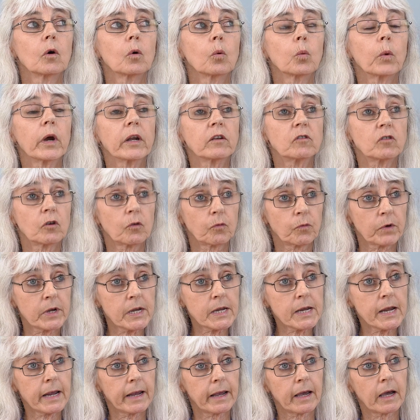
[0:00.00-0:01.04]
went to
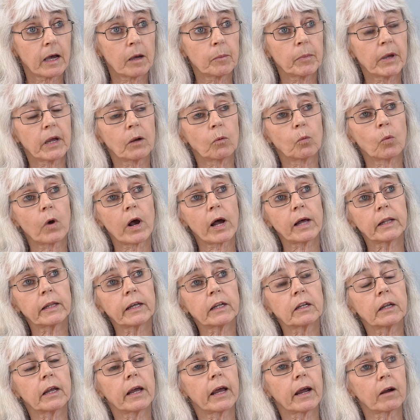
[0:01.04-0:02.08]
rehab. And while
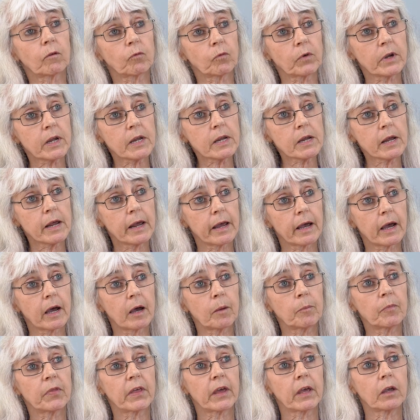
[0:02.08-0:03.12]
at
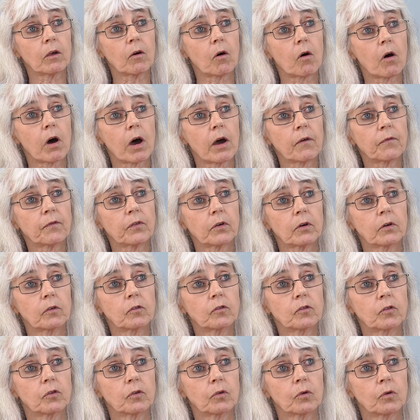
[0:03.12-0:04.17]
rehab, they
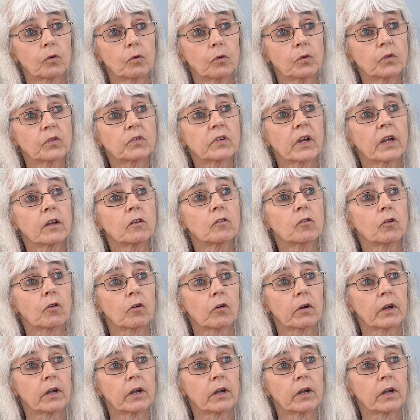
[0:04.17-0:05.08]
offered to send her